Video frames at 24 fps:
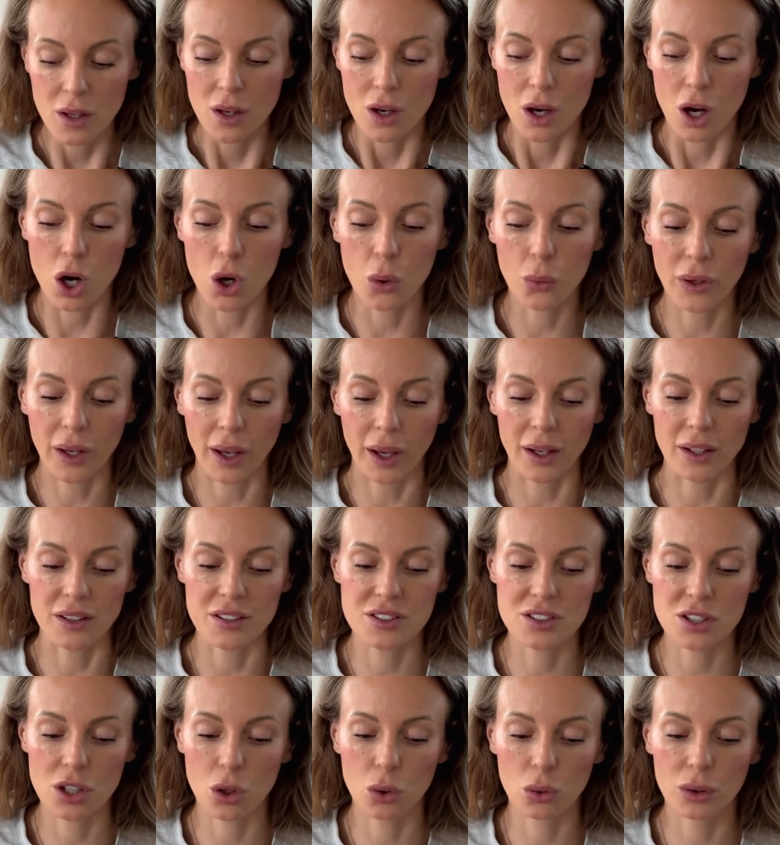Okay,
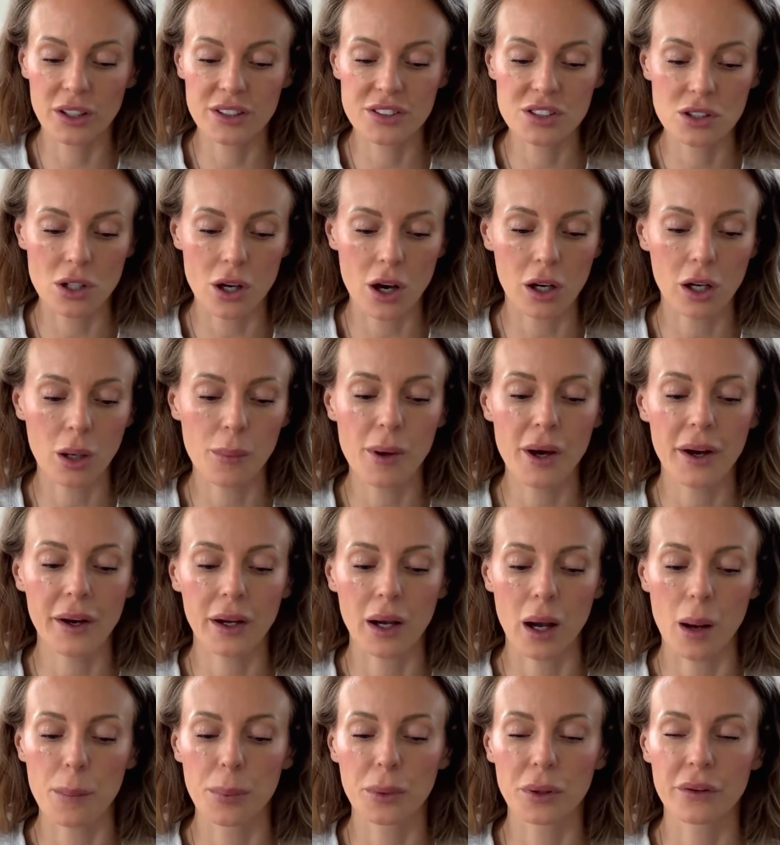so let's talk about a
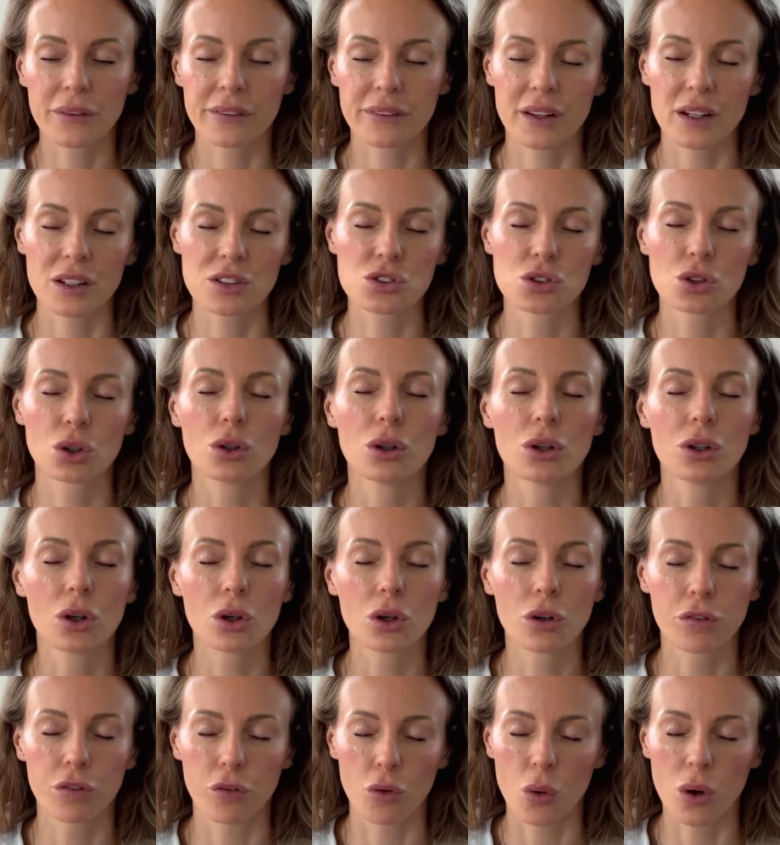couple of things to look
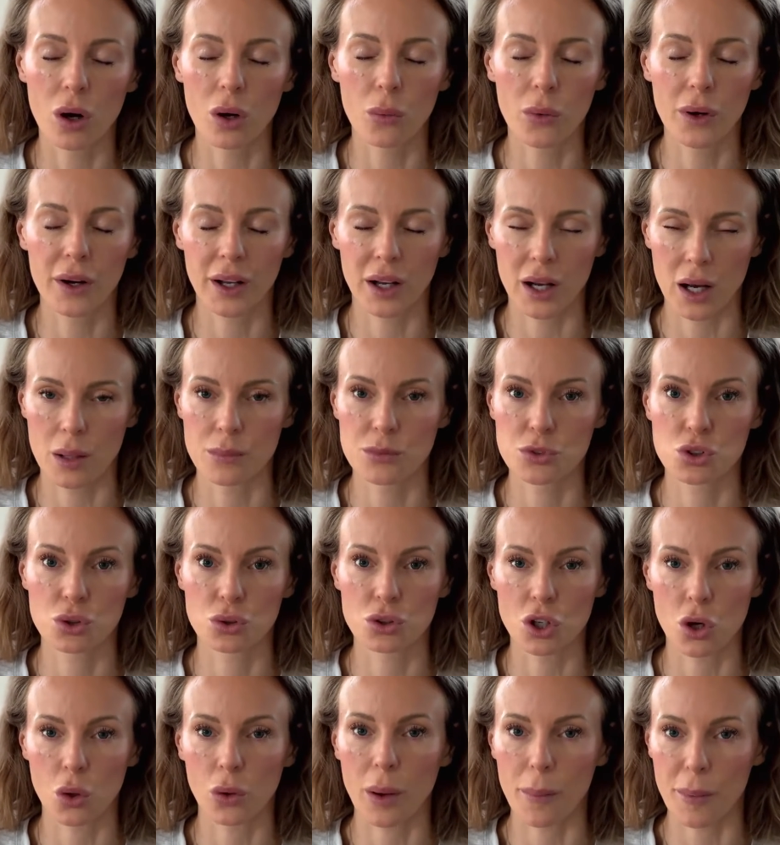for when it comes to
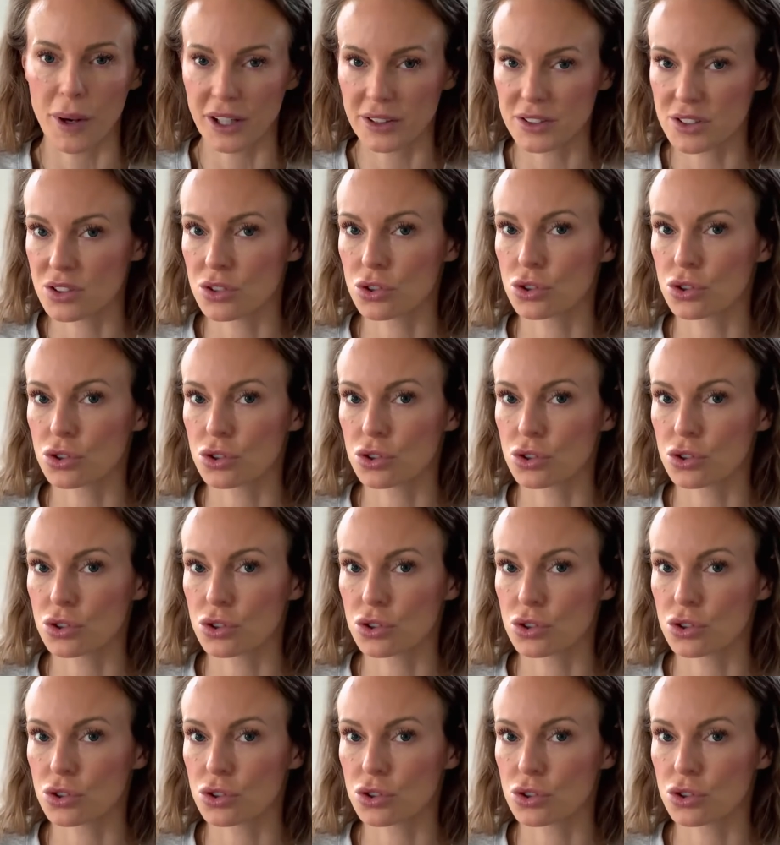yoga mats.